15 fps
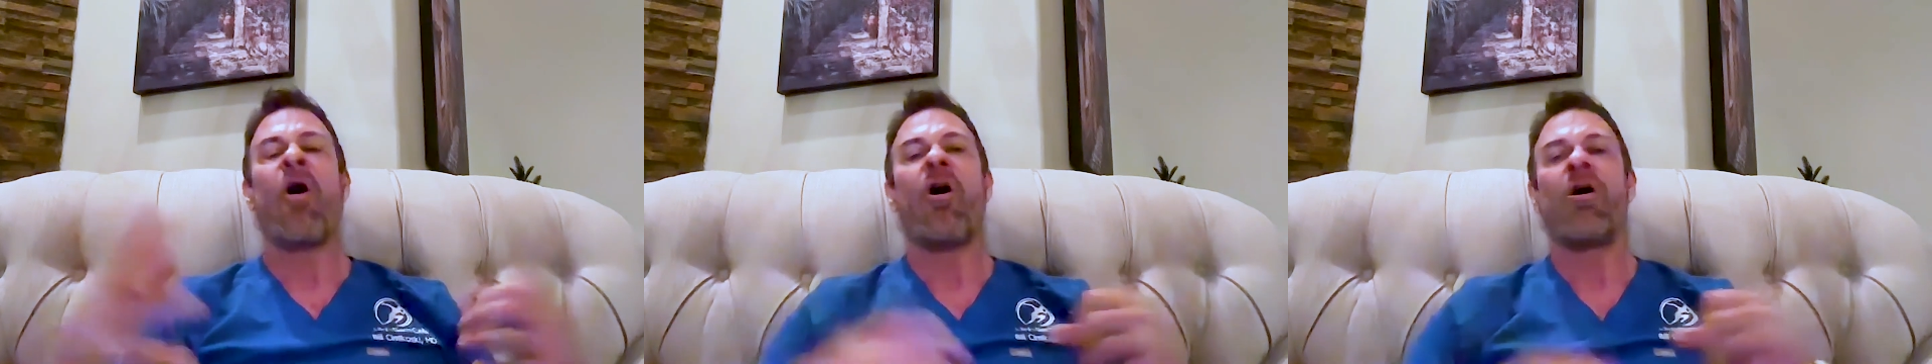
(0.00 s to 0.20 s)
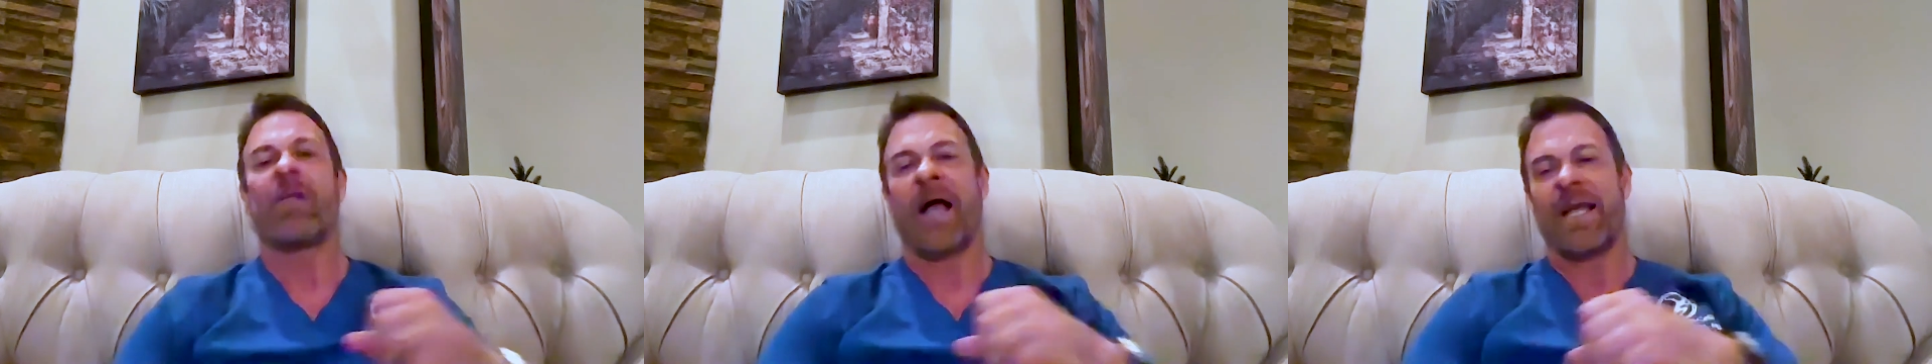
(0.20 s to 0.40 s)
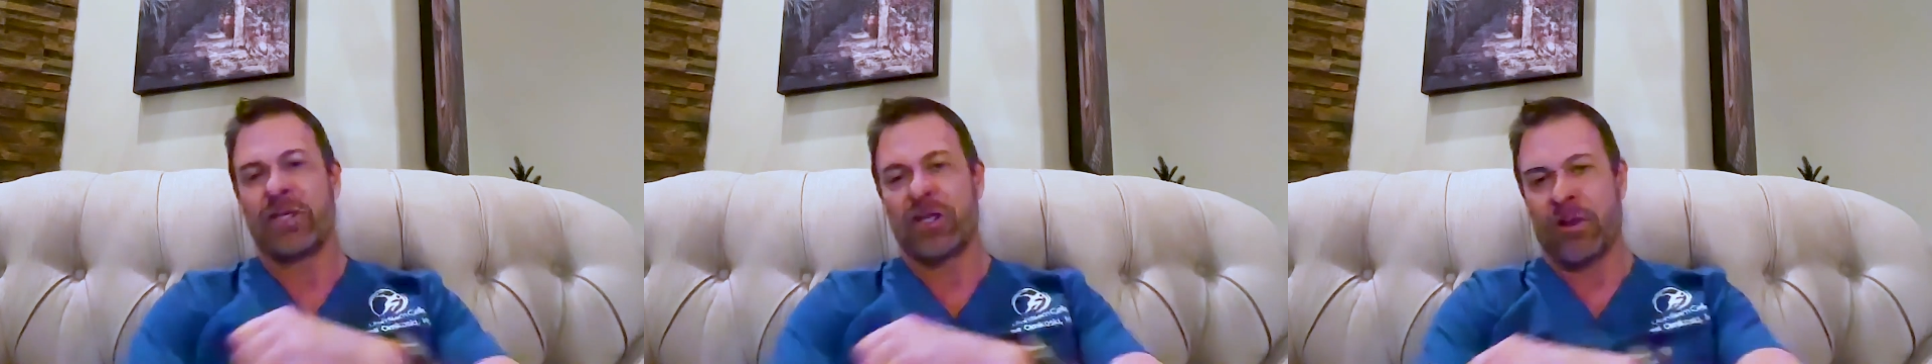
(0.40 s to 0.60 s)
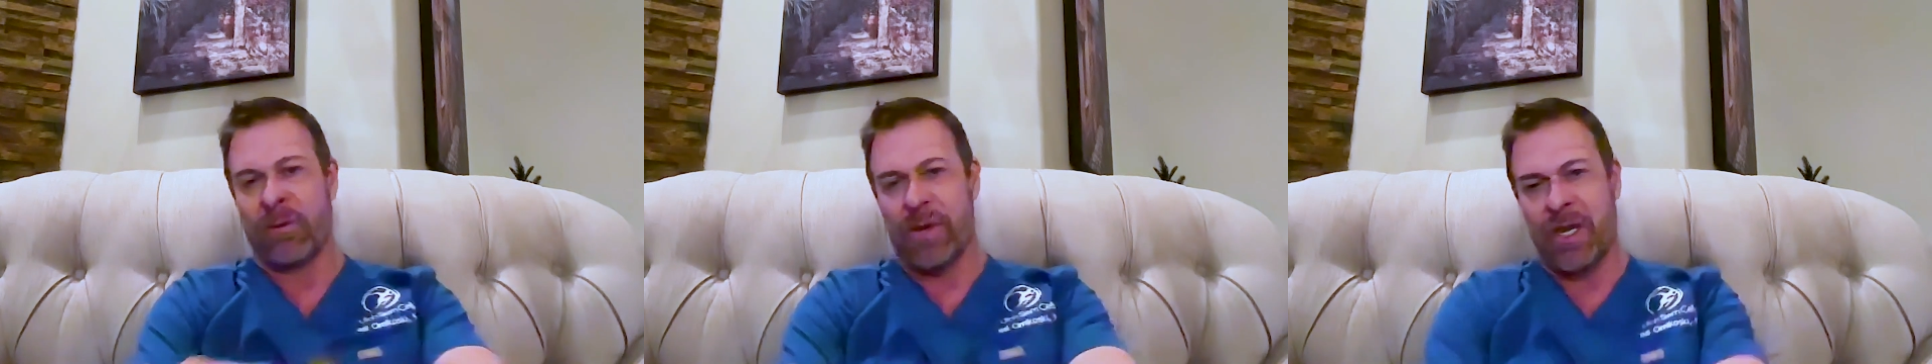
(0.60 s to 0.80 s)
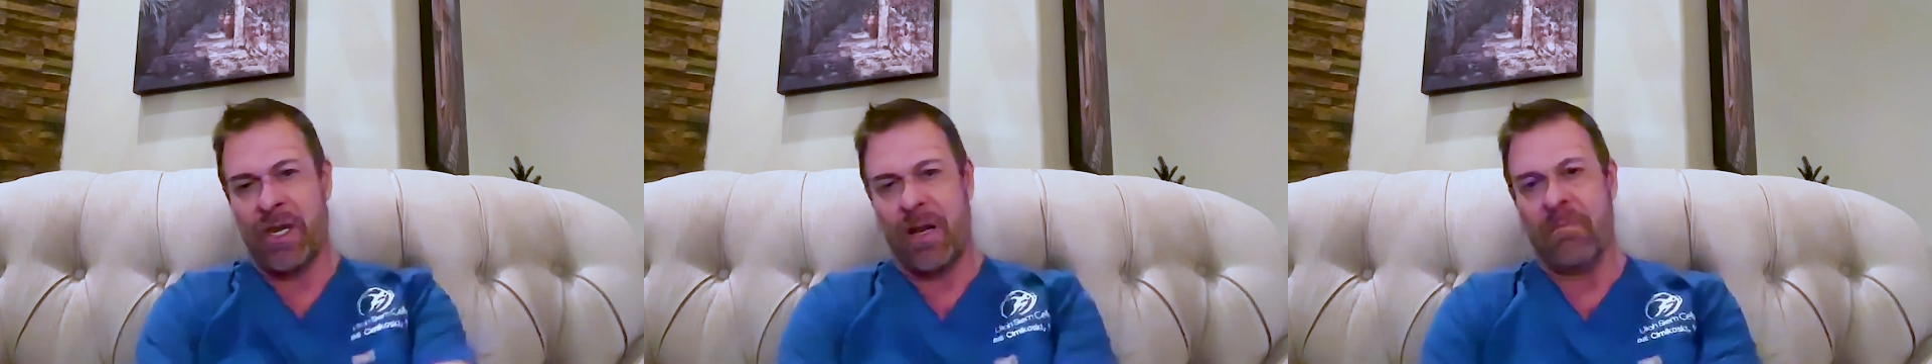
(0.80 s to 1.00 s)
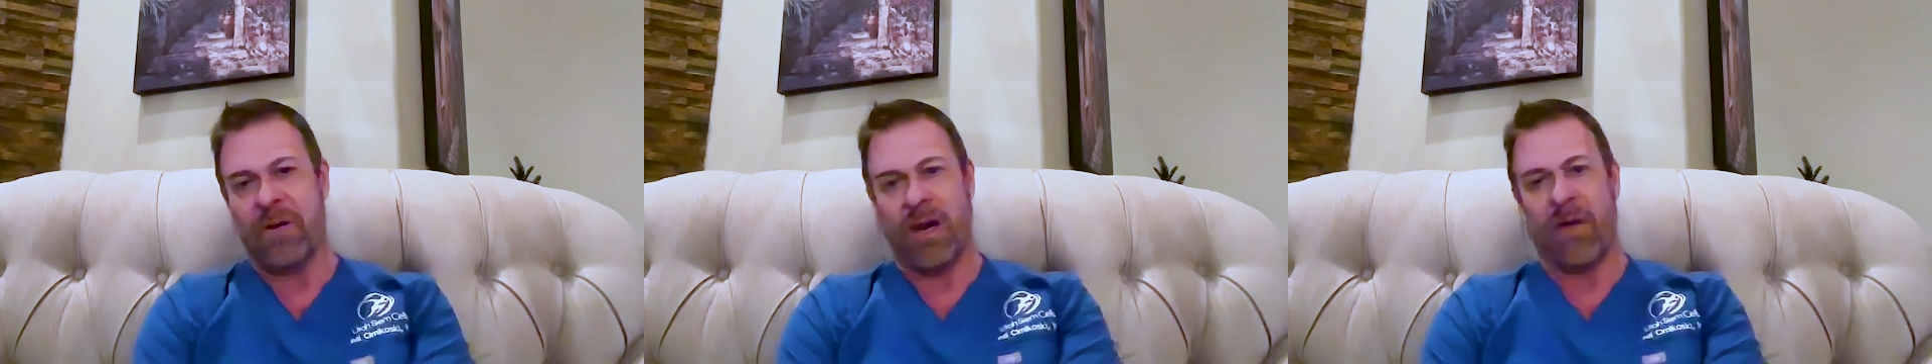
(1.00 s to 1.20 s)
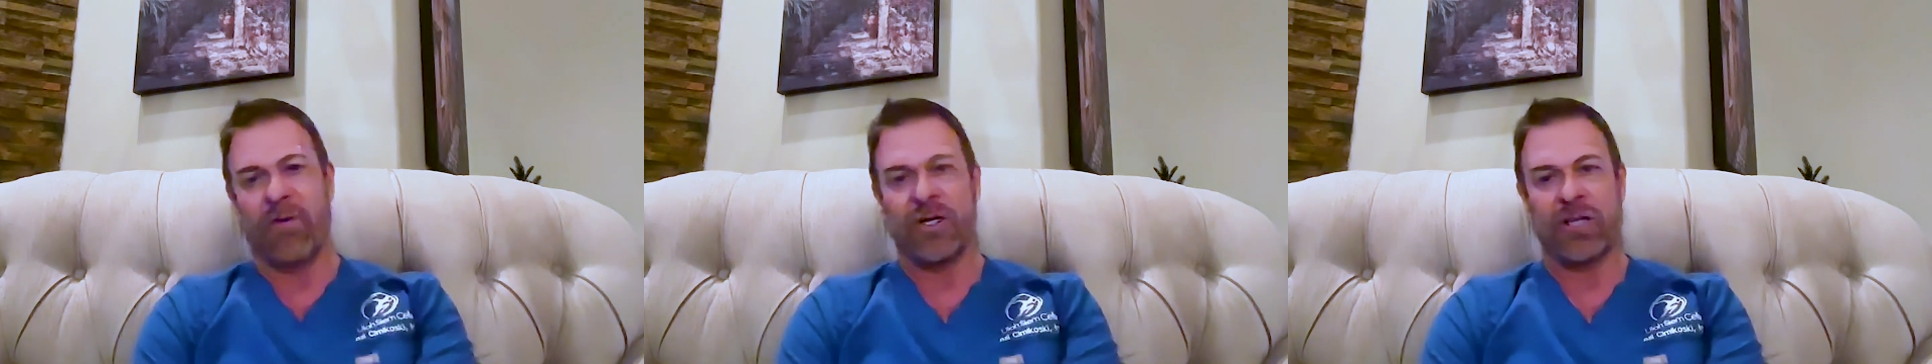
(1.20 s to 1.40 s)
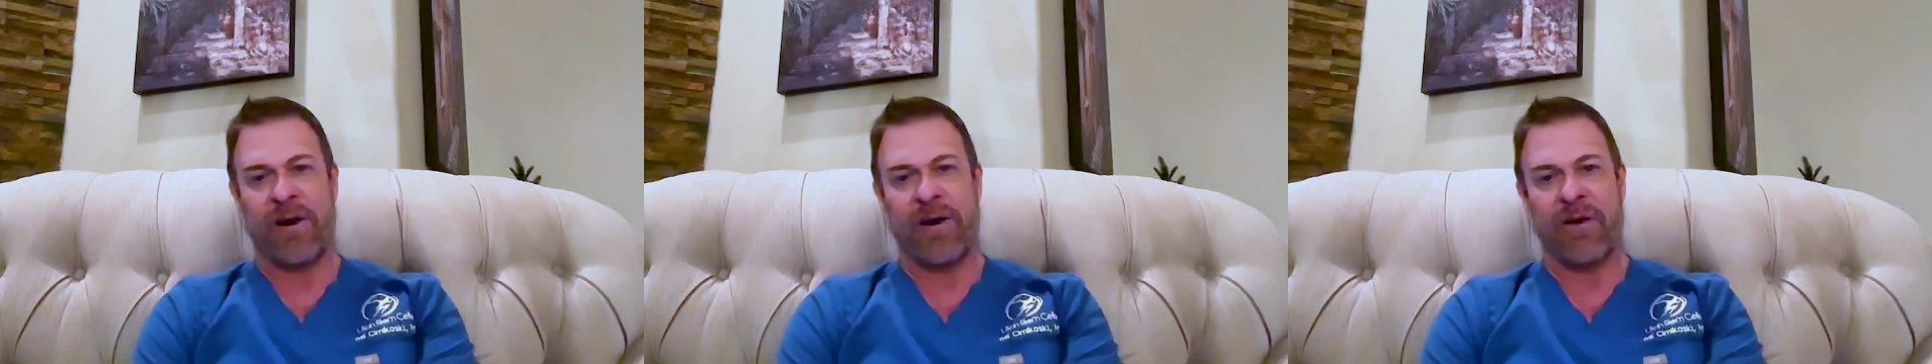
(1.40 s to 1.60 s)
all I do is stem cell
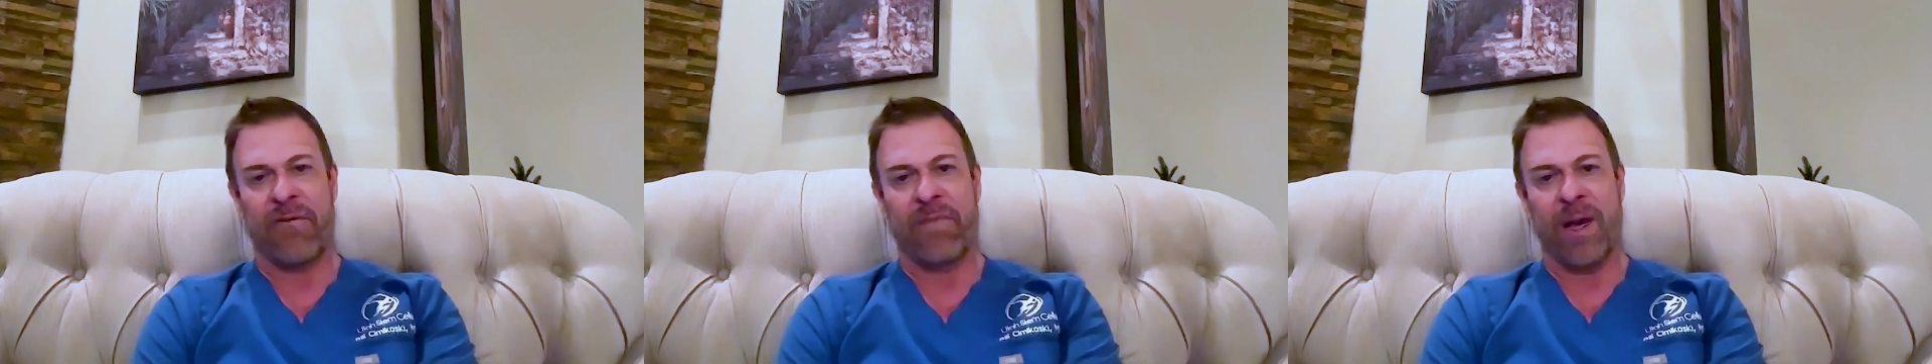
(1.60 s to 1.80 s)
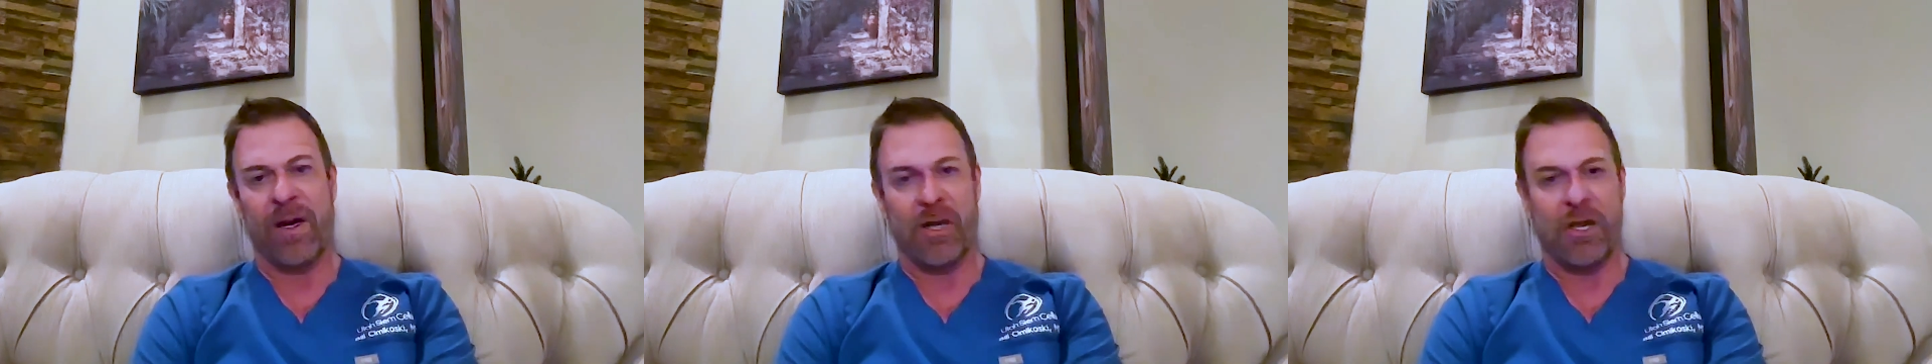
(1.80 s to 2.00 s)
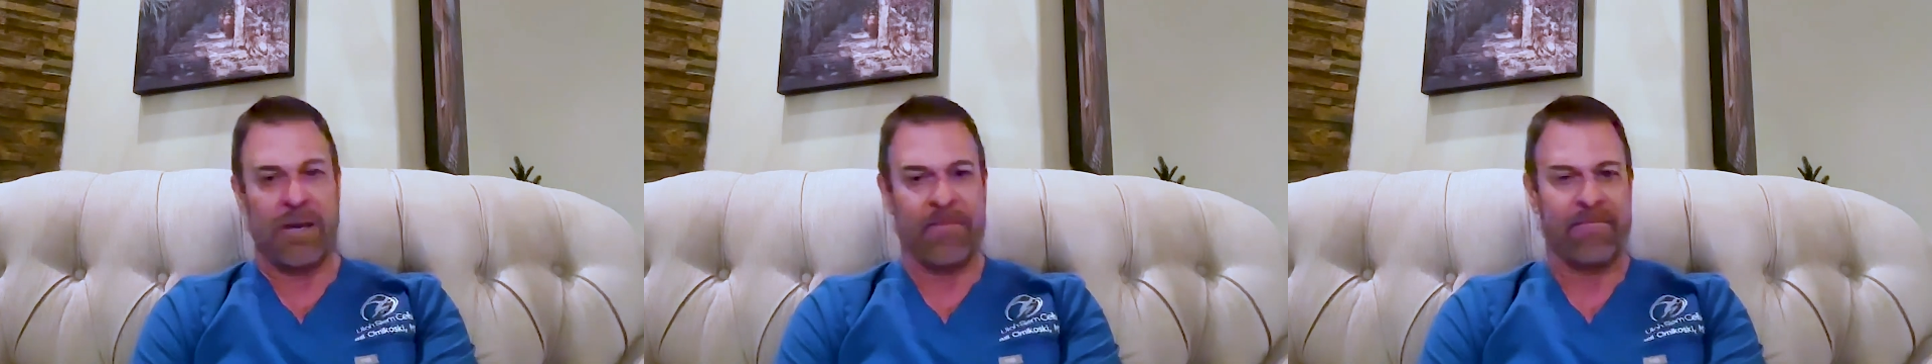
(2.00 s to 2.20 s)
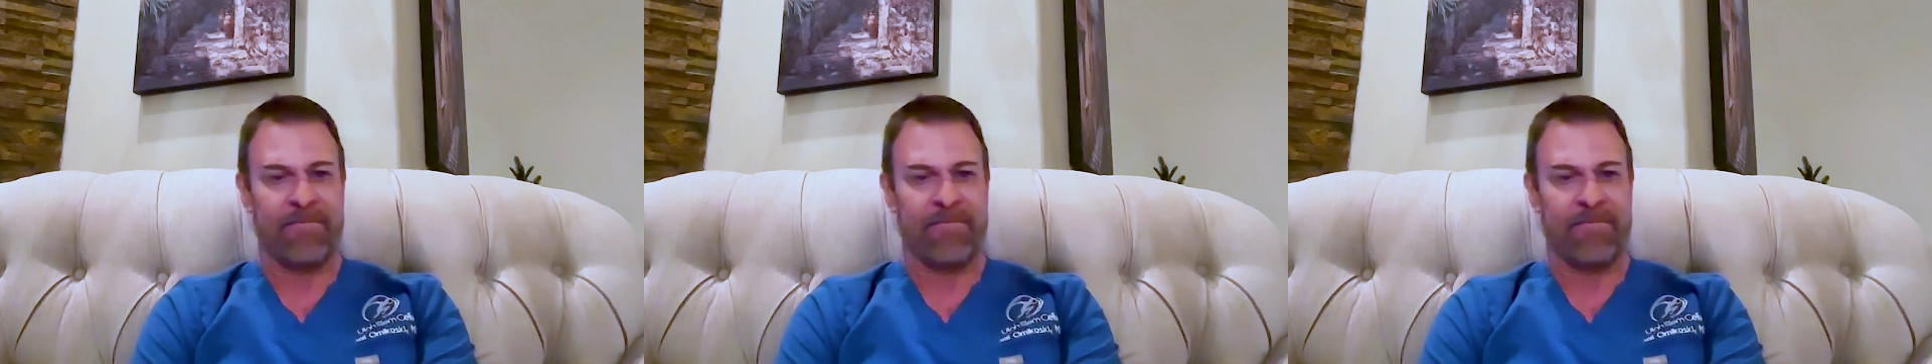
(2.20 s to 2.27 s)
regenerative medicine.